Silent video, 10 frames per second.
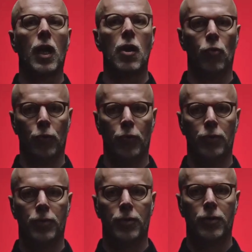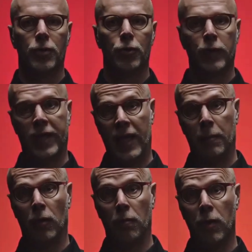cloud to
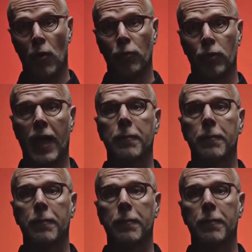enable both